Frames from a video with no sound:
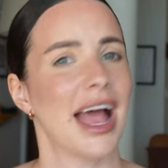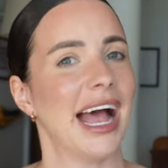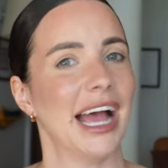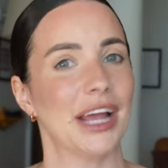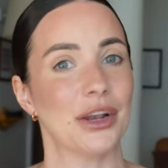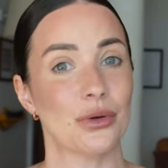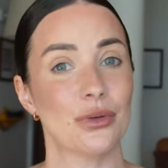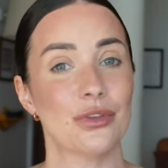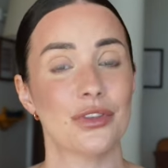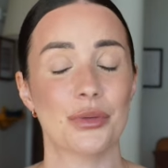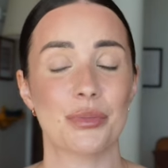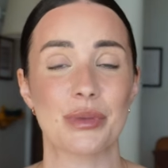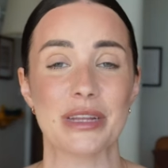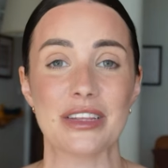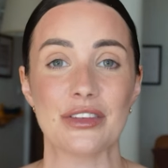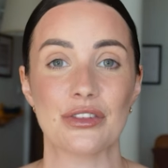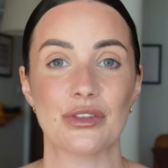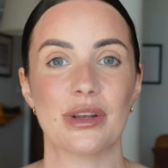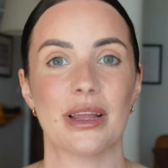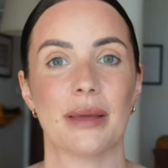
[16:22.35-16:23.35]
And also
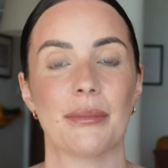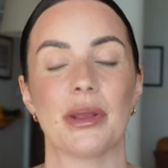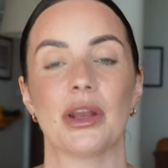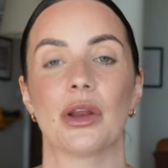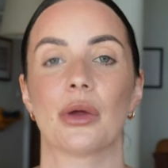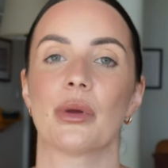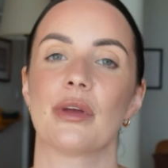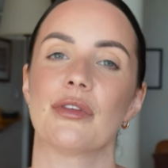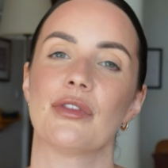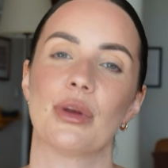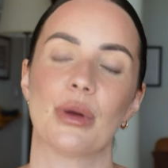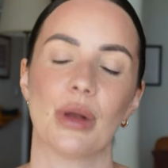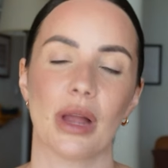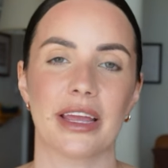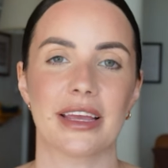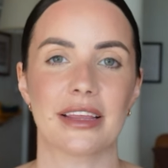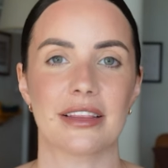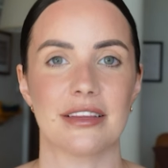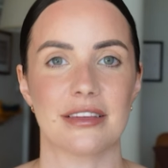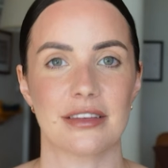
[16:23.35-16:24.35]
please do let me know if you
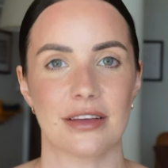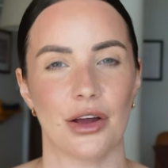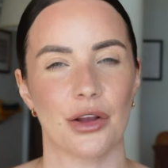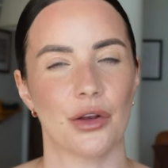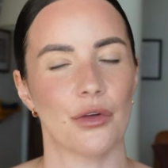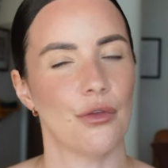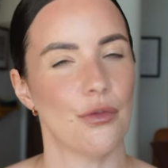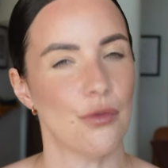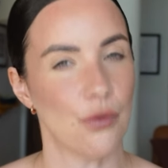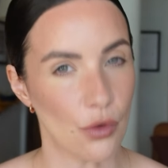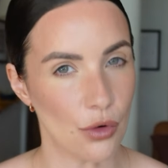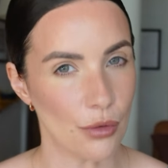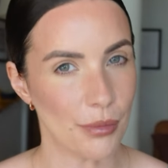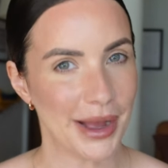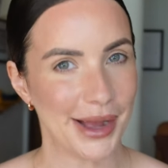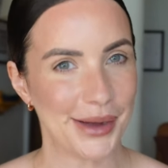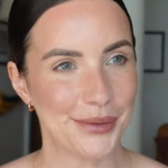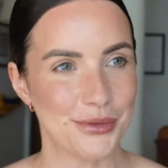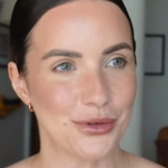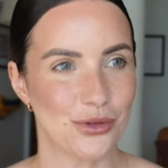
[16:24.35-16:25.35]
like this kind of
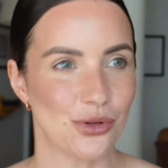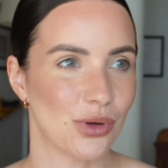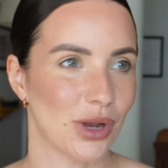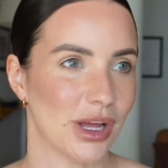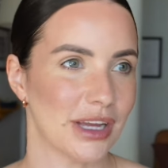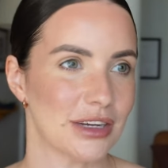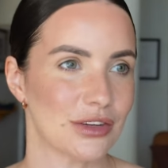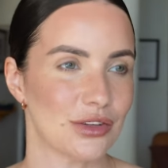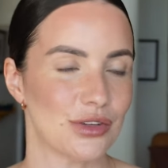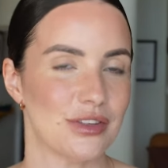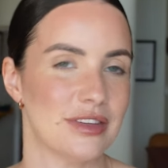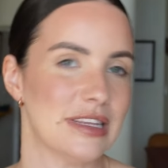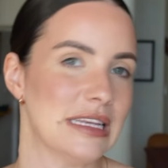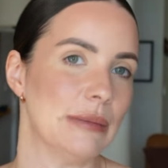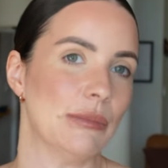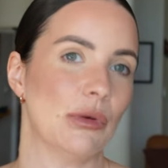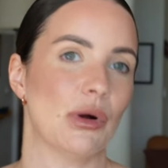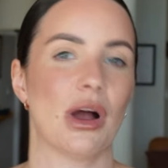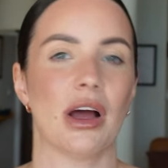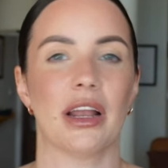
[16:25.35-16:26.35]
format. Would you like to
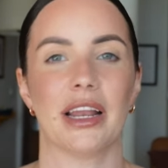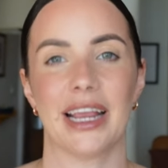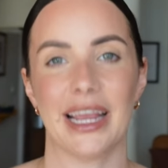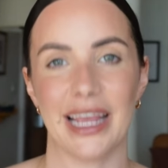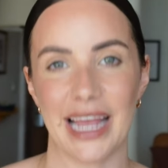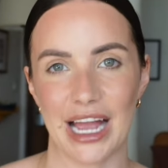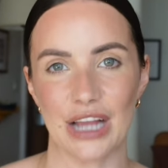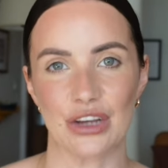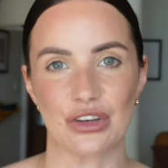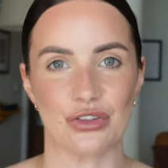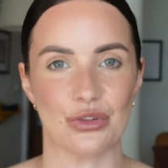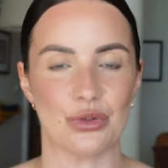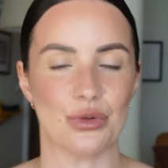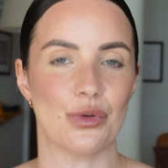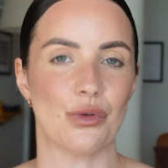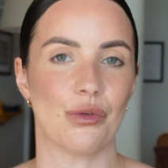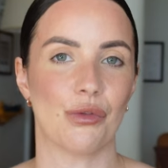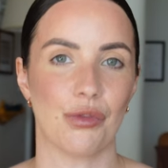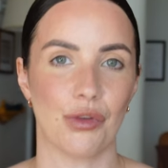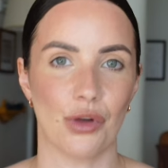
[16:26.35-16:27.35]
see more kind of
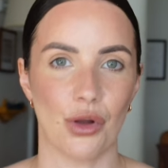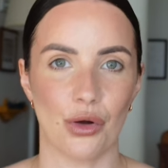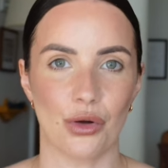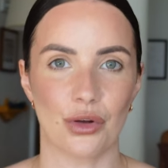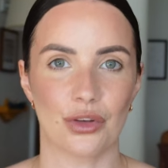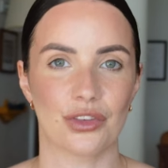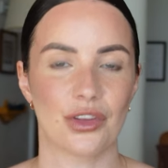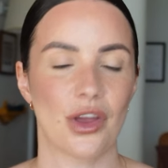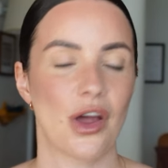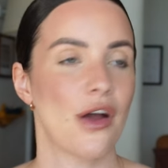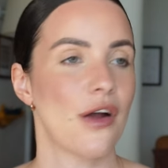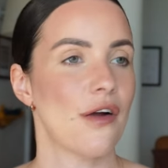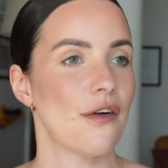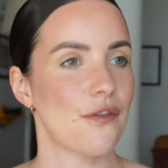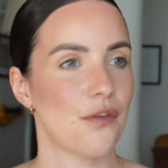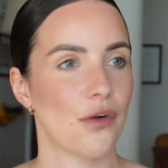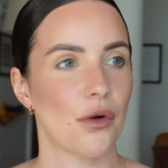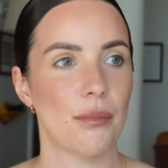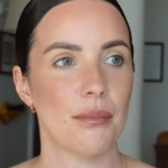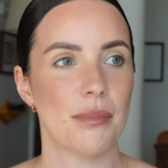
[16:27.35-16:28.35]
casual vlogs
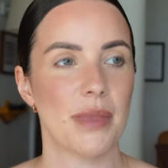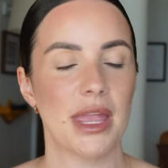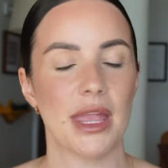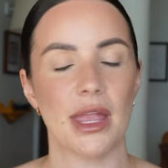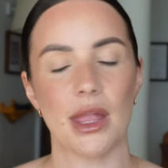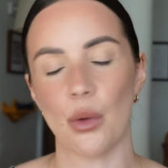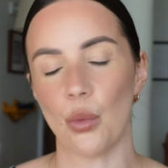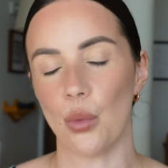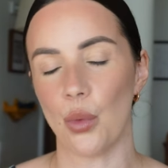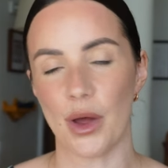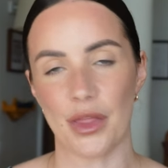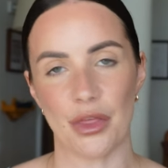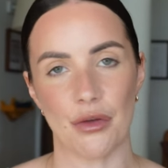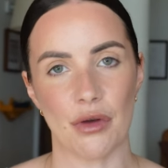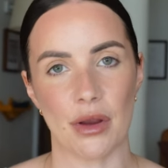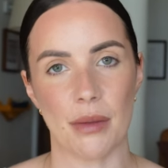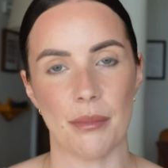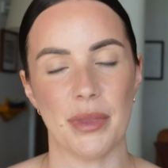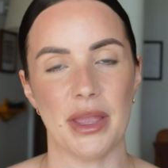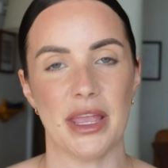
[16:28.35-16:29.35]
from me,
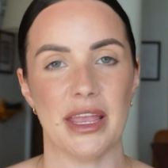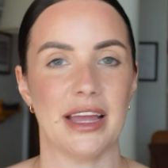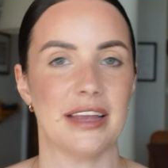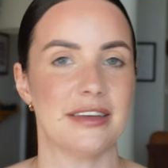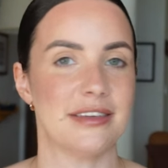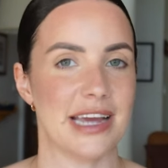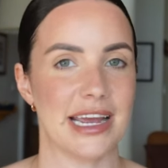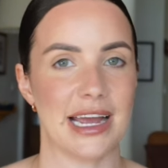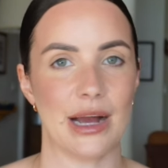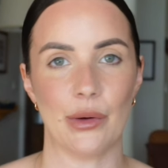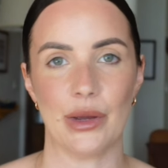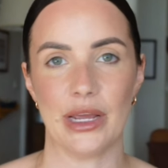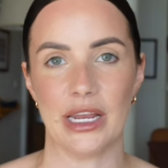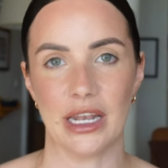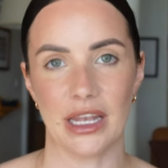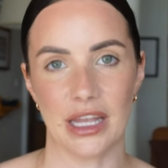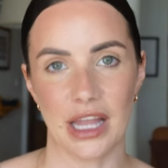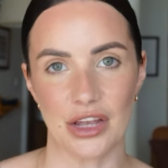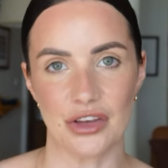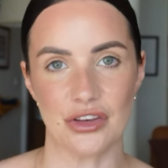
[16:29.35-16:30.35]
whether it be a day out
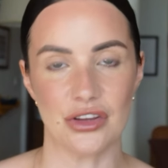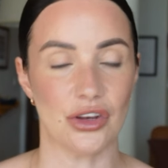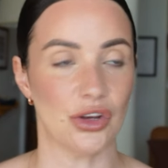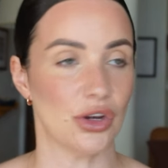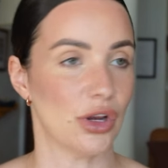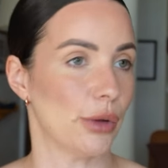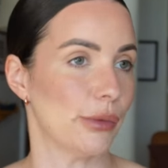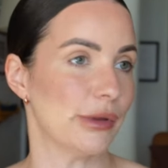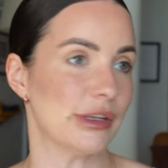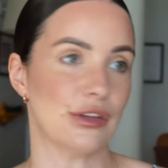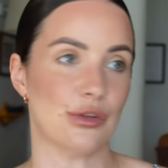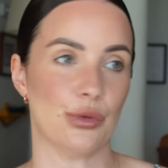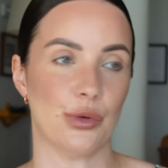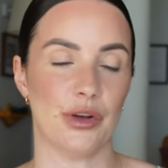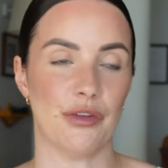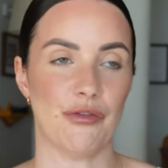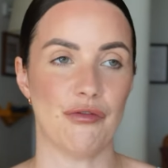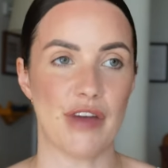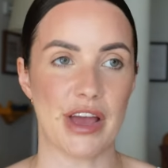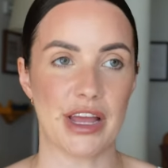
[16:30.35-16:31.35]
in London, going to
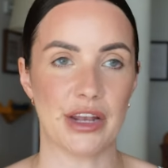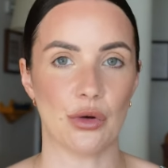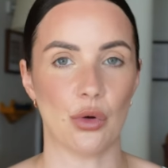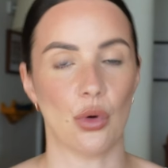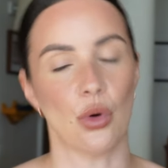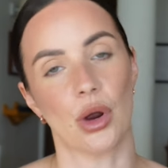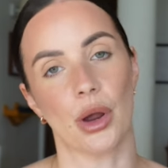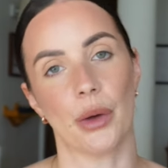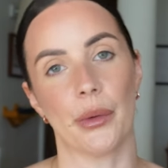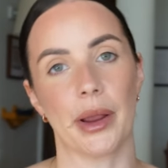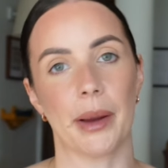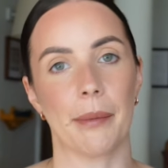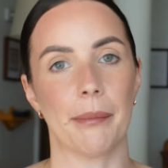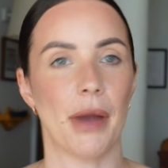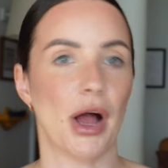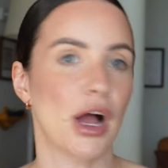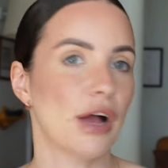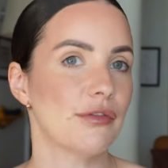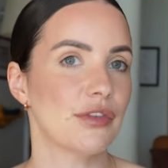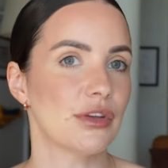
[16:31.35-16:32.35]
an event or going
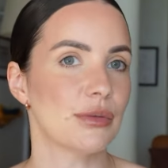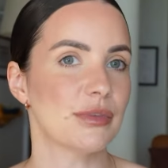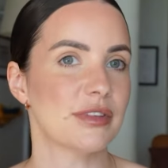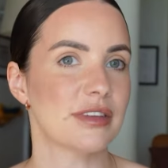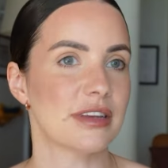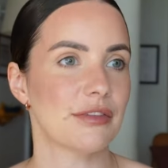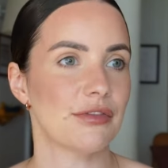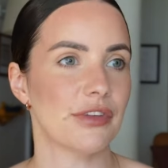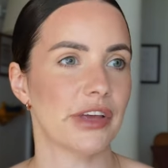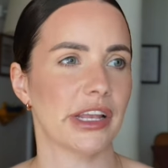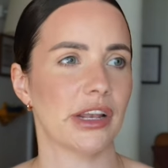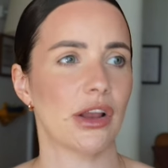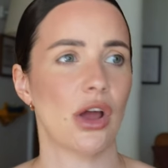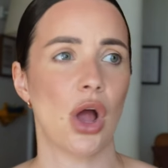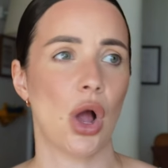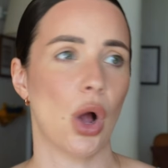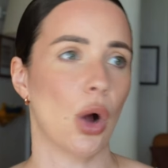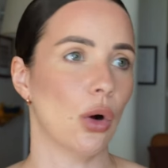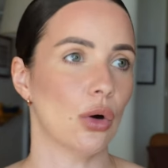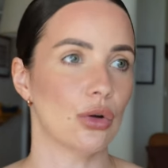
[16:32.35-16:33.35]
perfume sniffing,
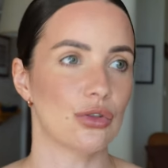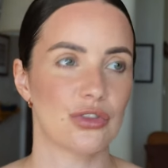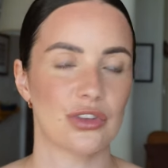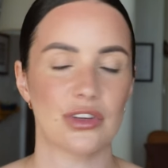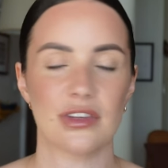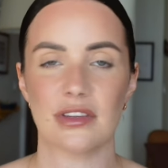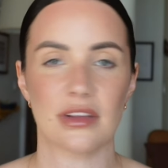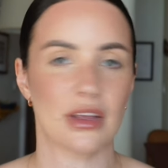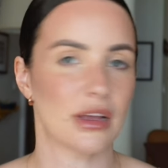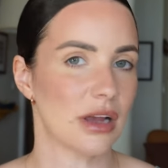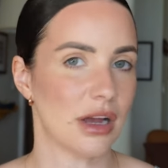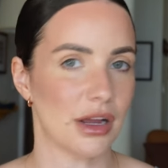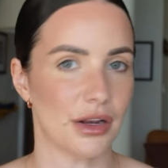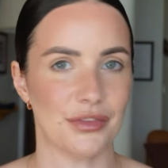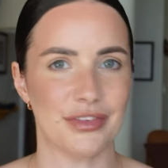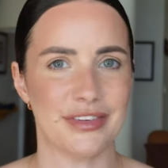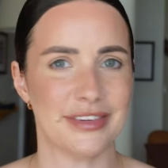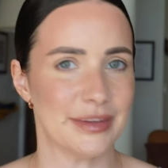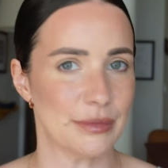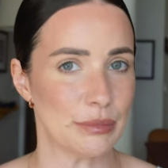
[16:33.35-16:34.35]
or just kind
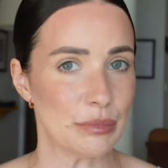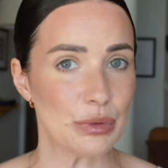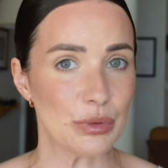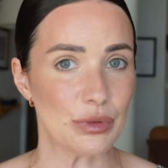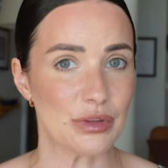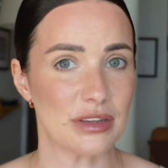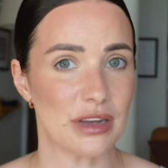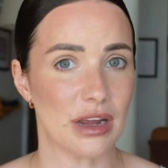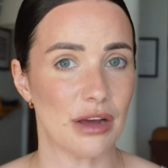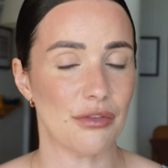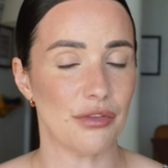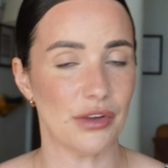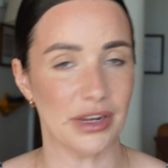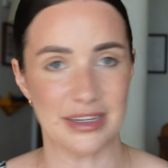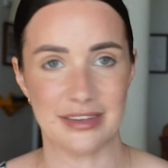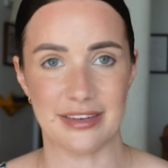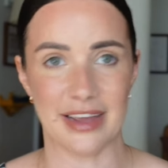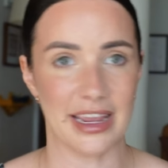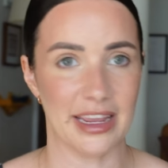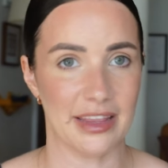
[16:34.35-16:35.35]
of simple stuff
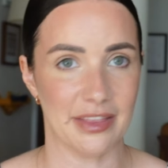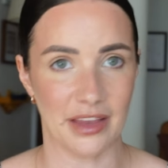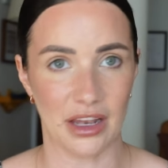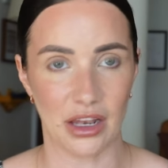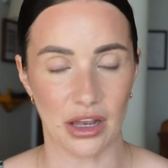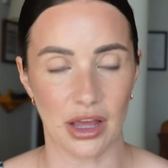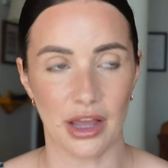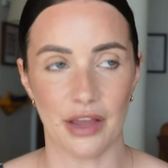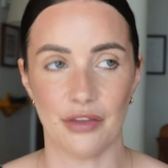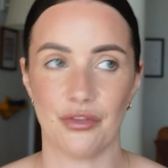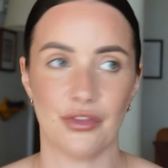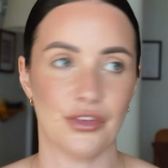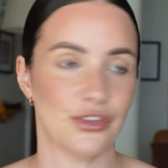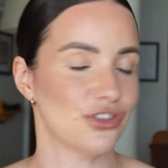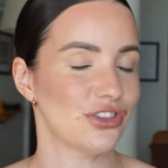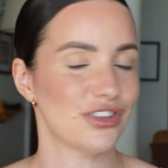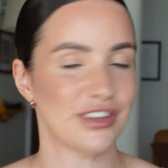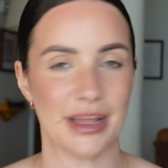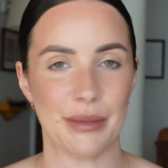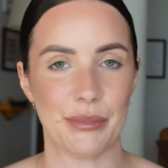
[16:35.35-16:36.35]
like day in the life?
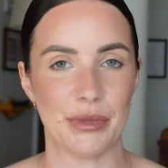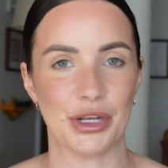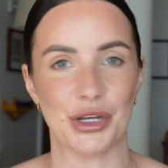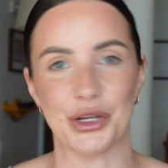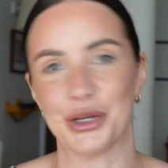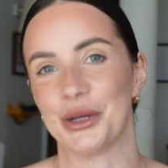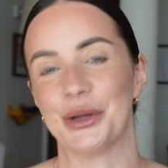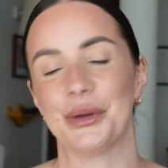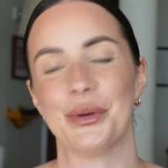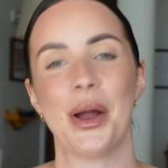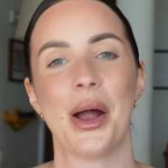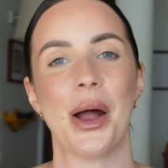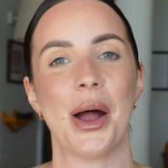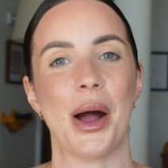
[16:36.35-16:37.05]
Just let me know.